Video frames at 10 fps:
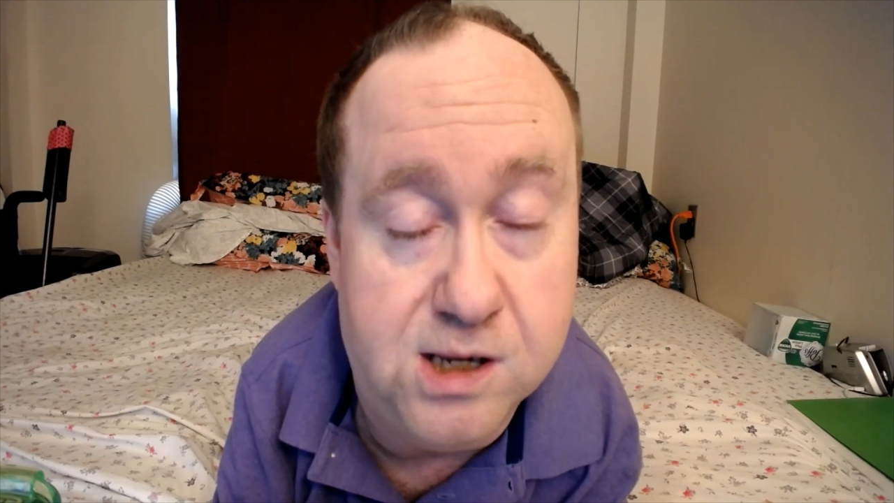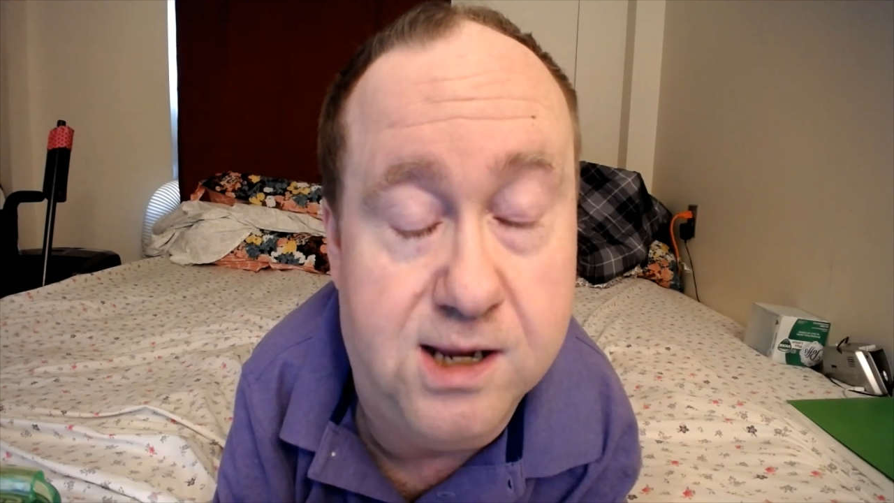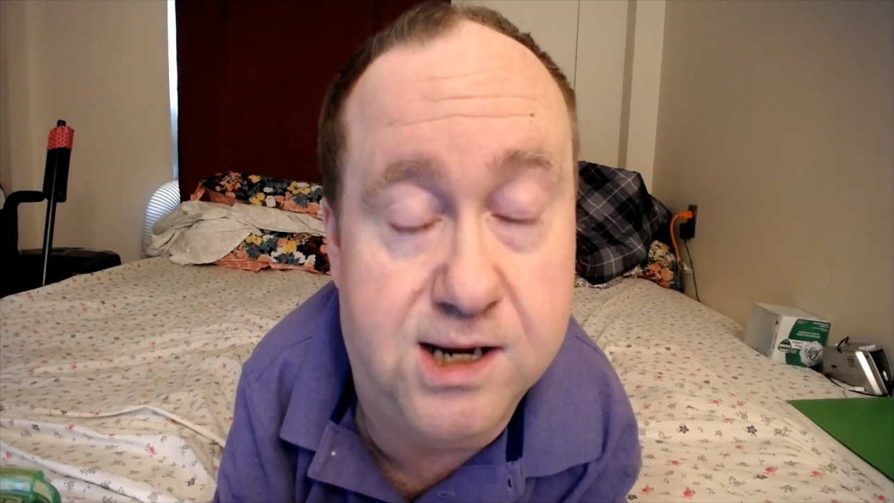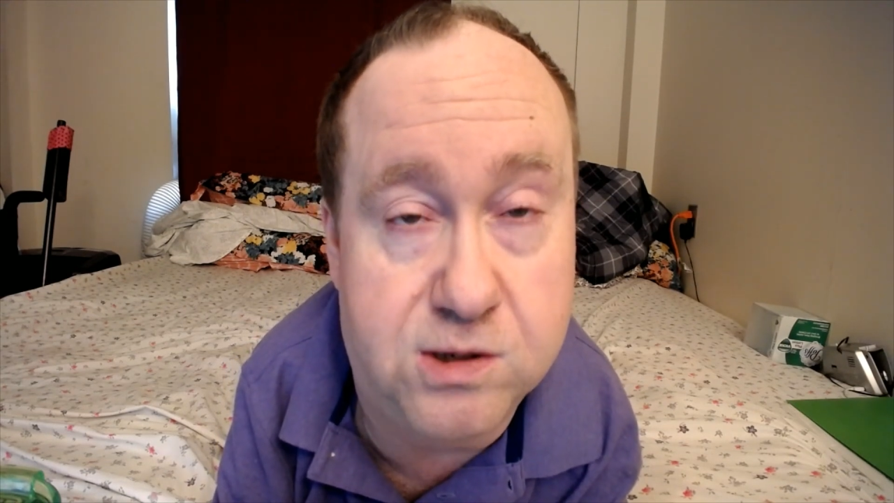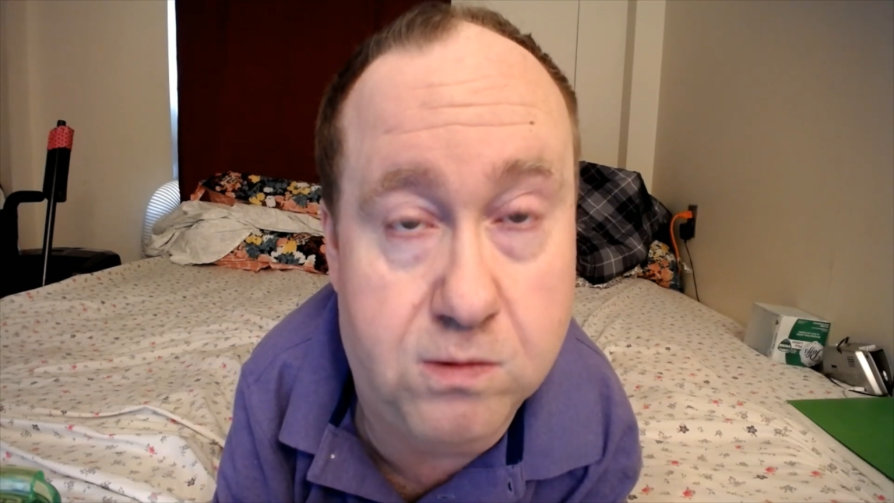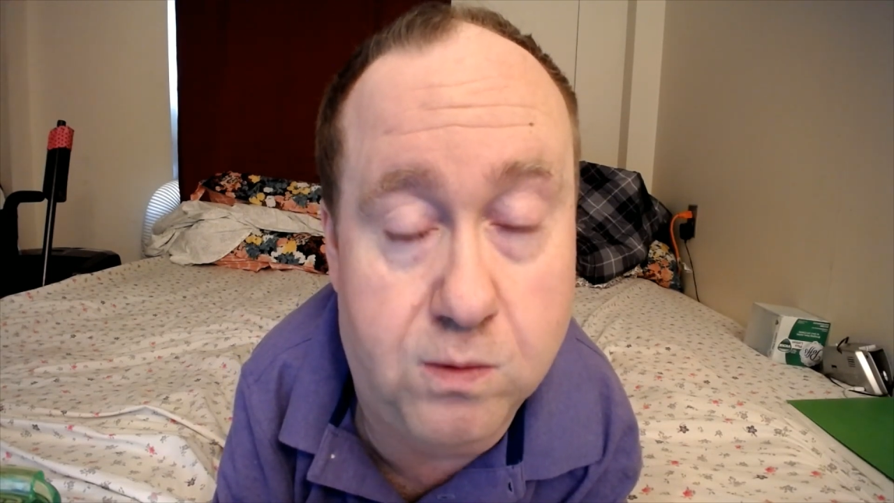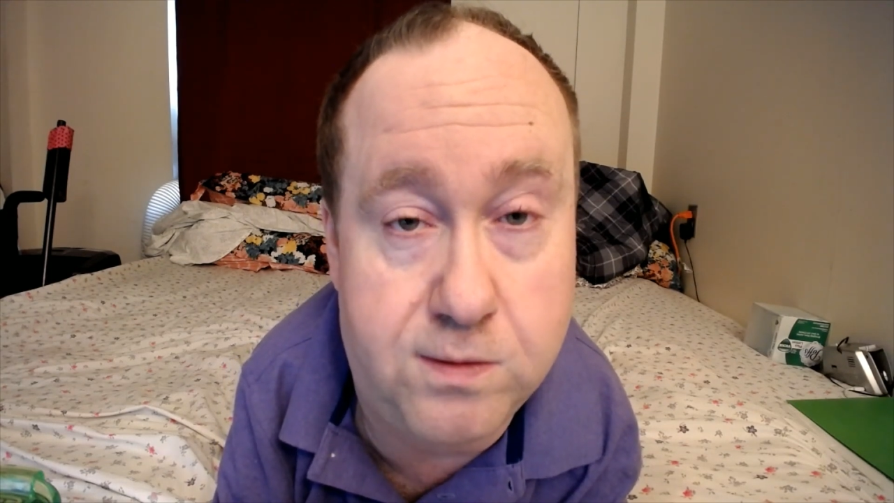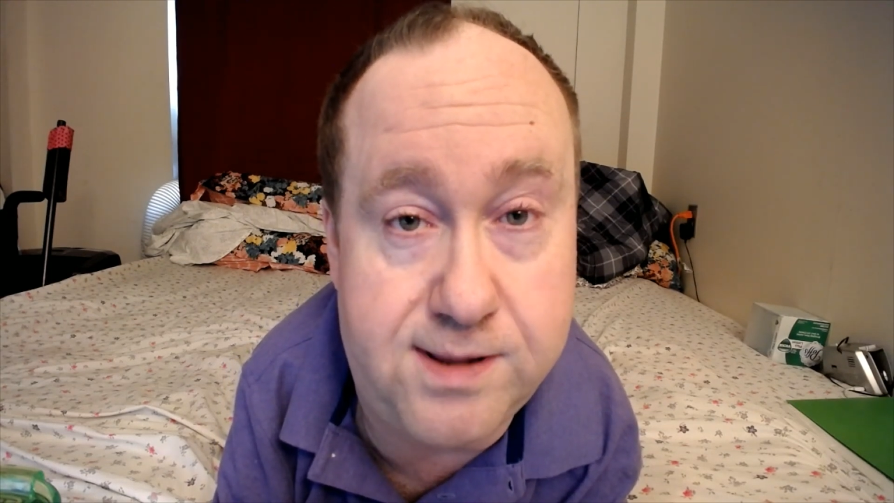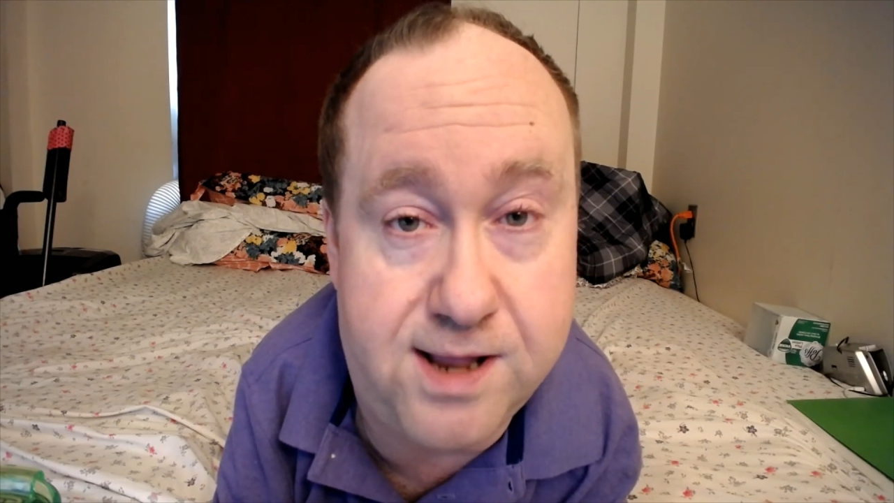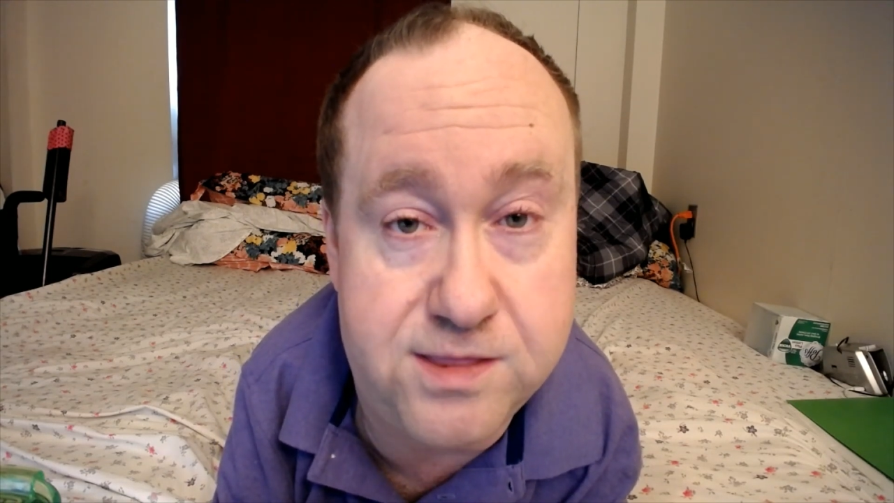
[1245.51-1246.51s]
and do it
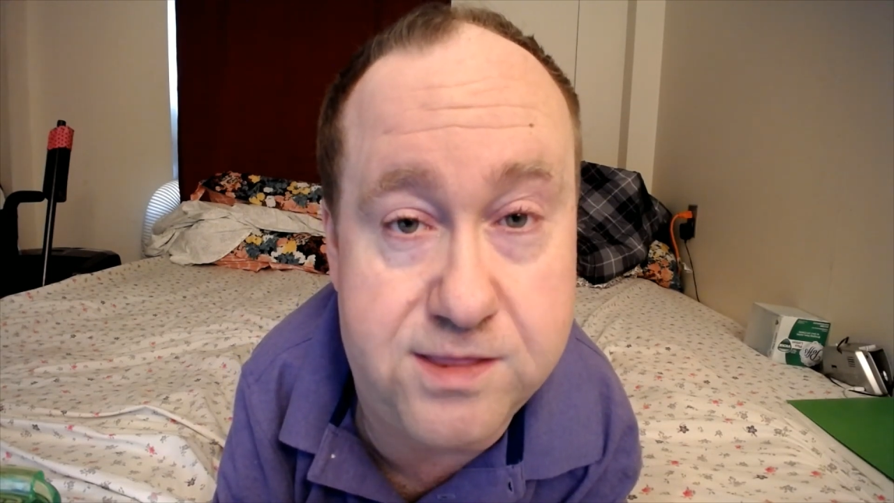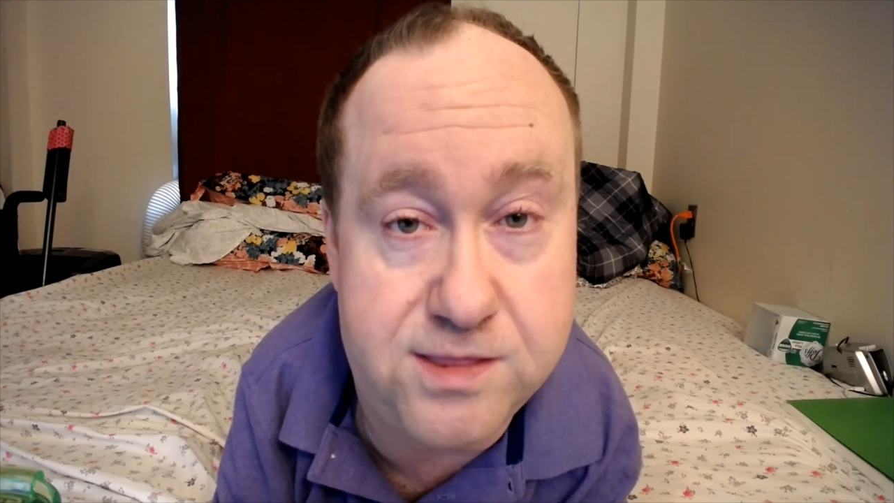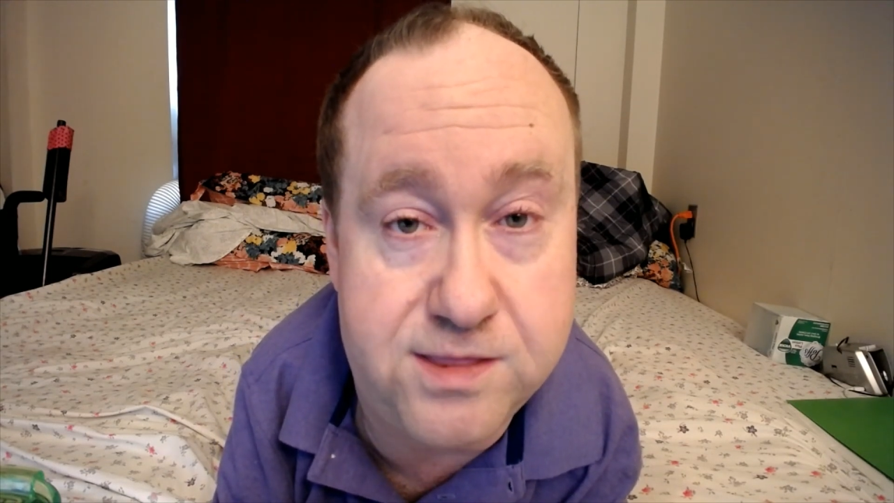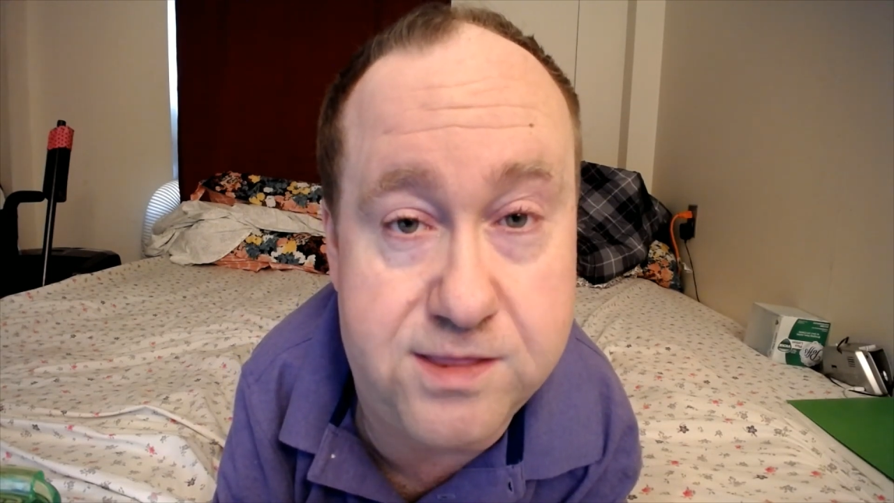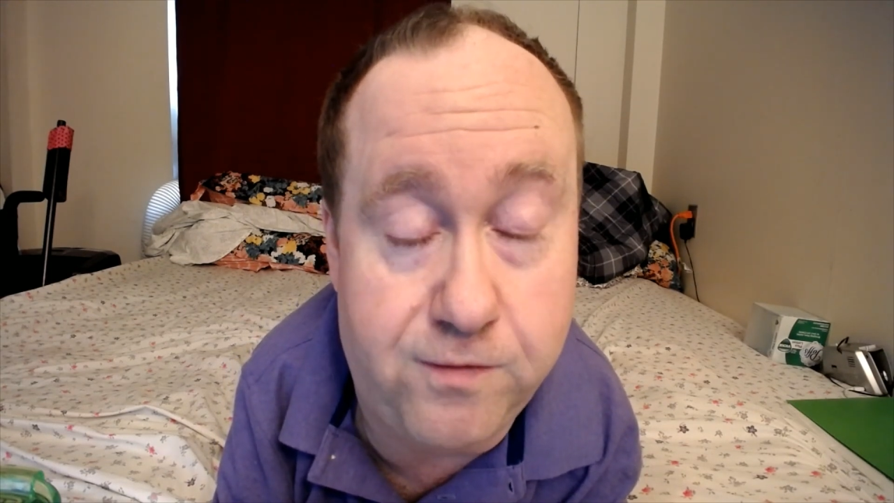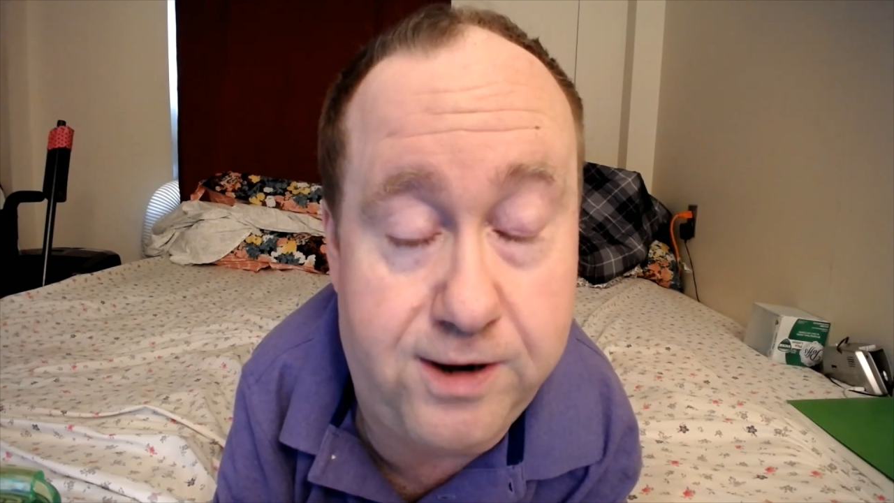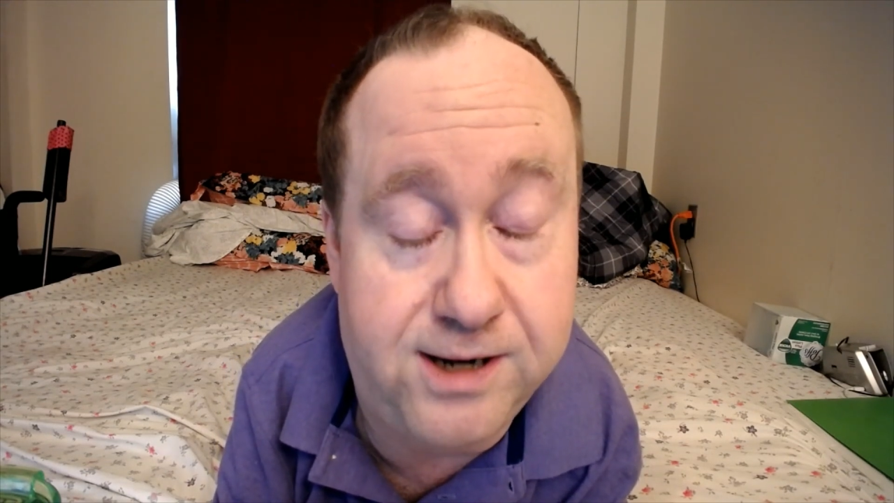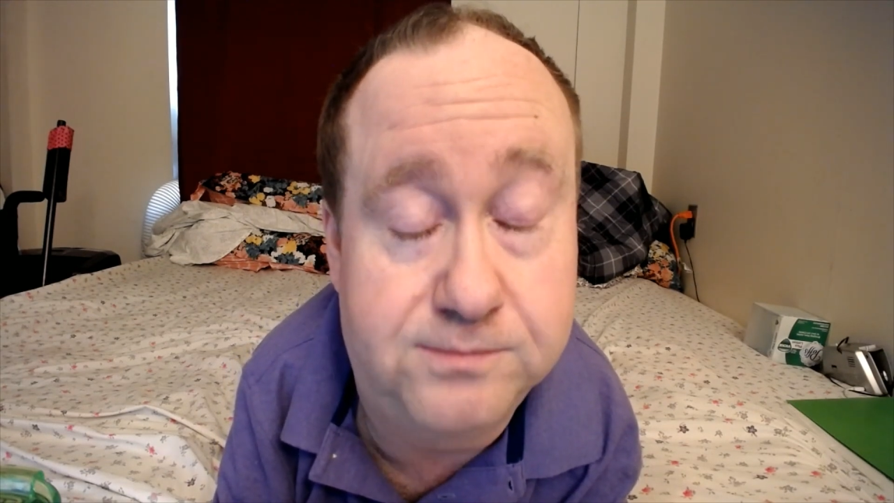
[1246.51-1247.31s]
without the buffering.